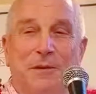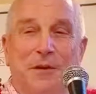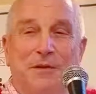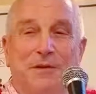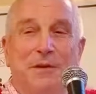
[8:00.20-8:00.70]

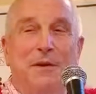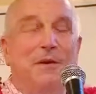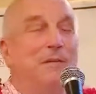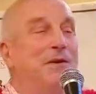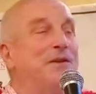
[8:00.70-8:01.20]
was.
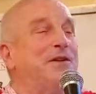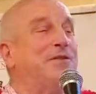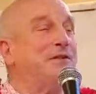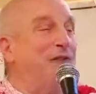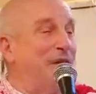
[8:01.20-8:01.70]
But just
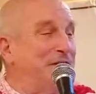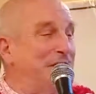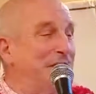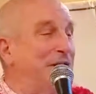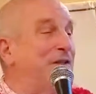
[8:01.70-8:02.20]
suffice
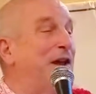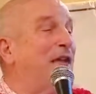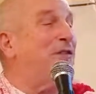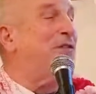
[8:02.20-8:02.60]
it, it's not the